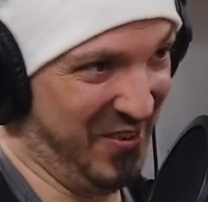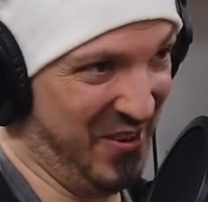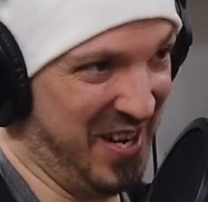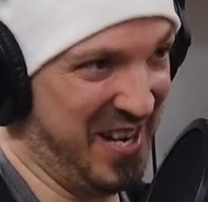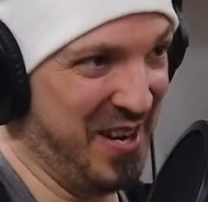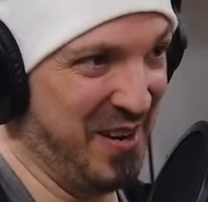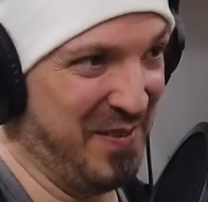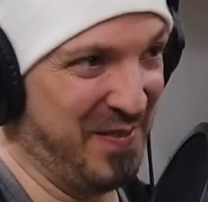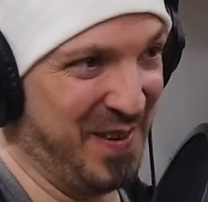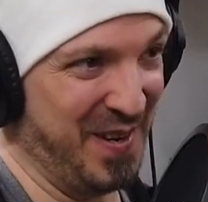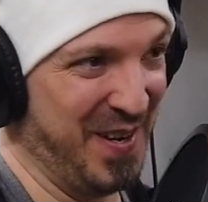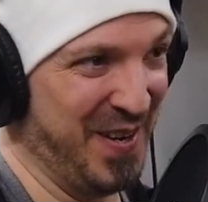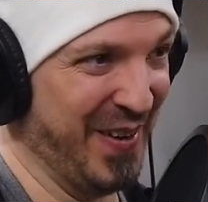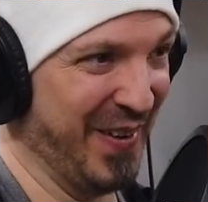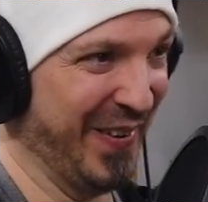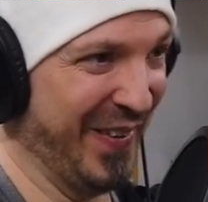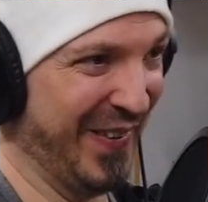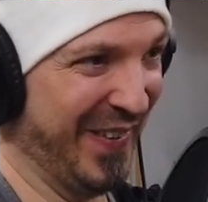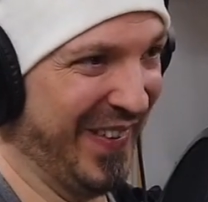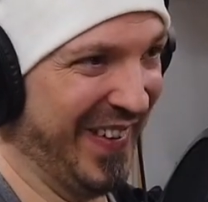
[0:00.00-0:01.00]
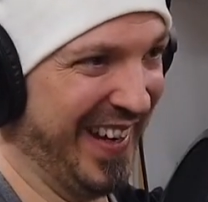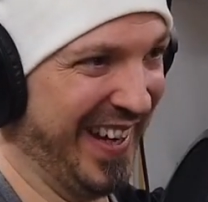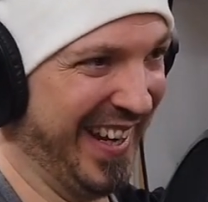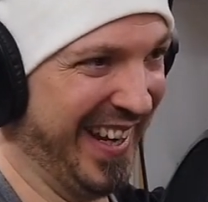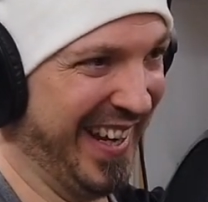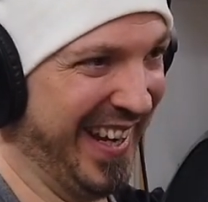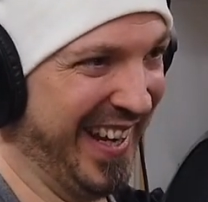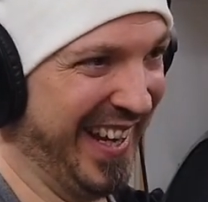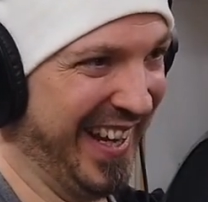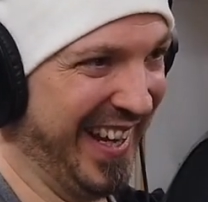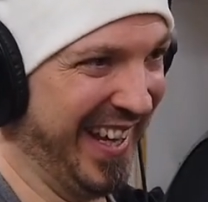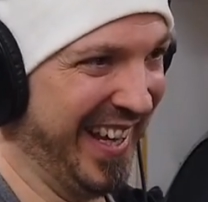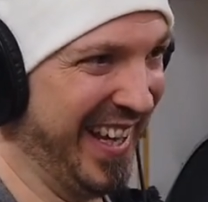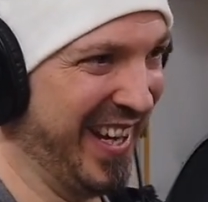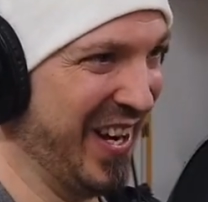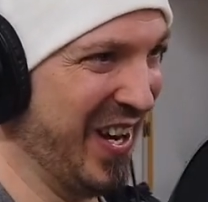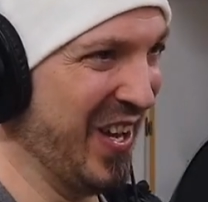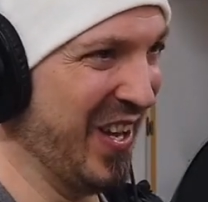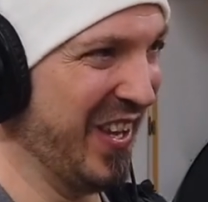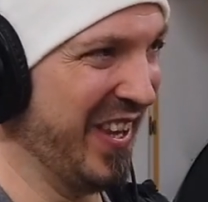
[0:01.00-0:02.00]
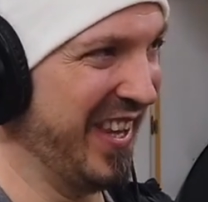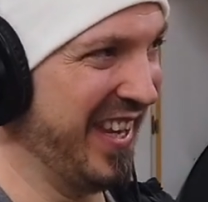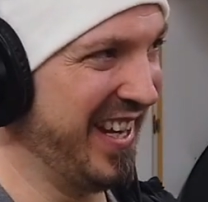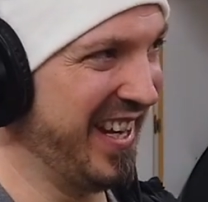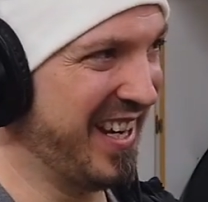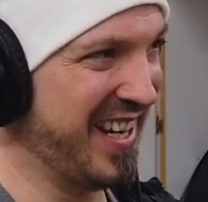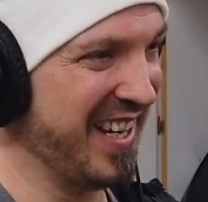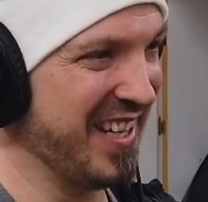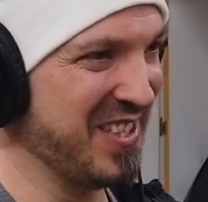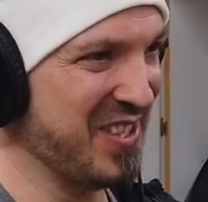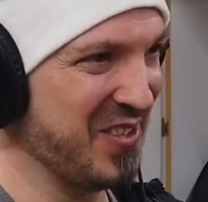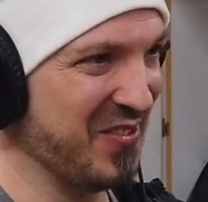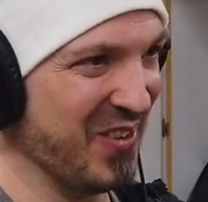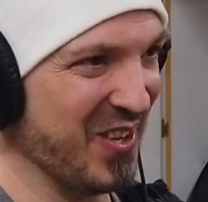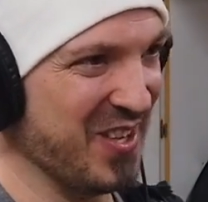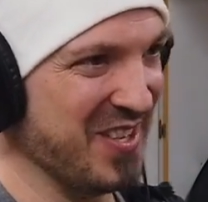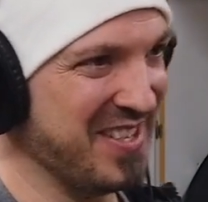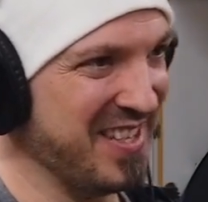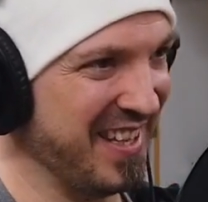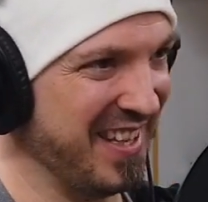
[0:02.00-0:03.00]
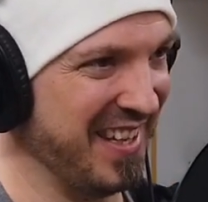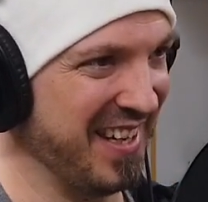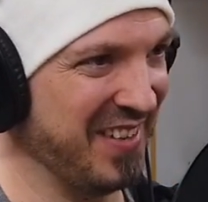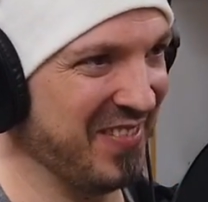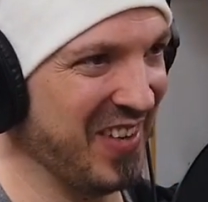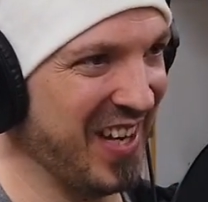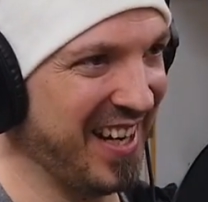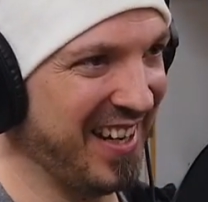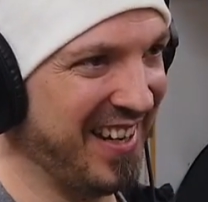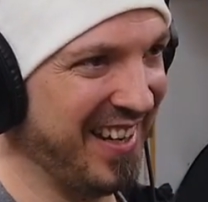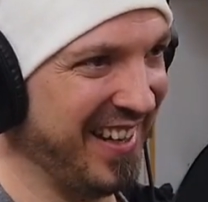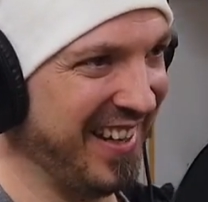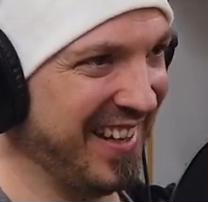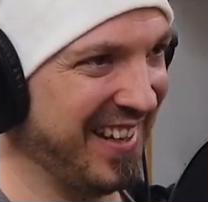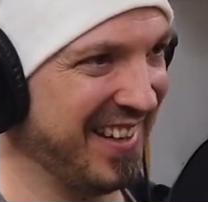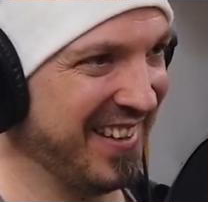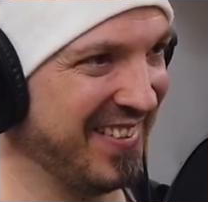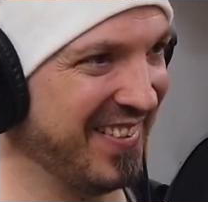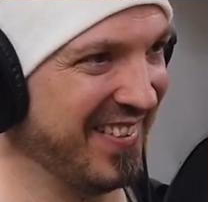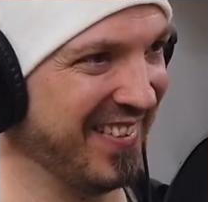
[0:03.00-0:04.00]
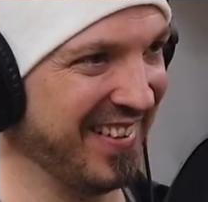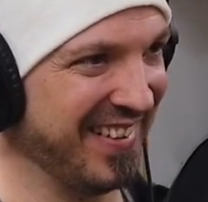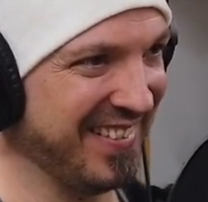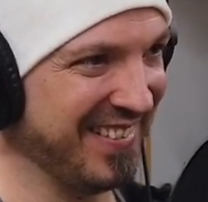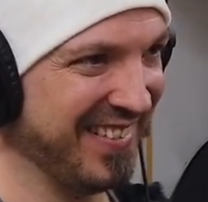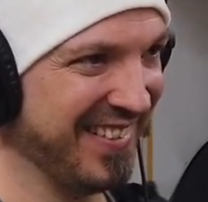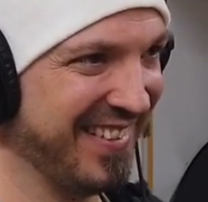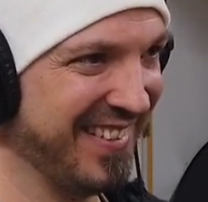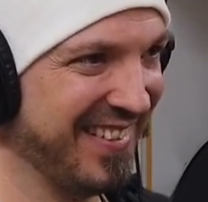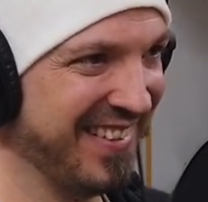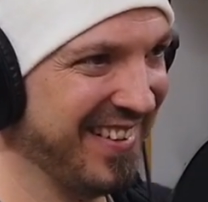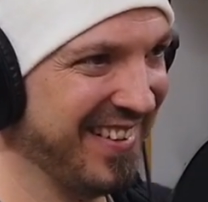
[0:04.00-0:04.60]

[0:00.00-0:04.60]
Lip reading: we're here for you and all the customers in the banking industry.